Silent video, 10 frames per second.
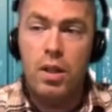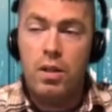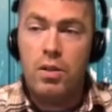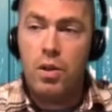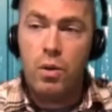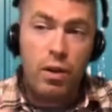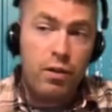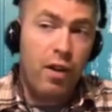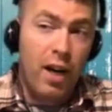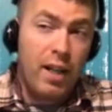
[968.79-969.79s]
So if
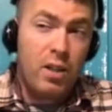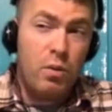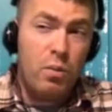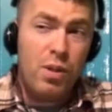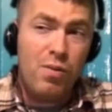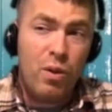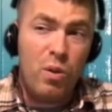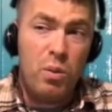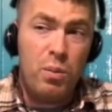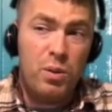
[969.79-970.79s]
I don't be
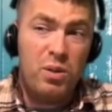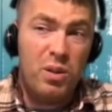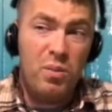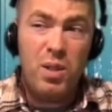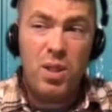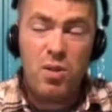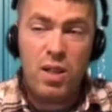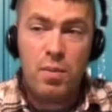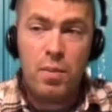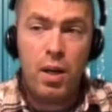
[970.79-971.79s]
vulnerable and be
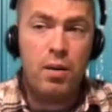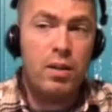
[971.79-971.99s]
transparent,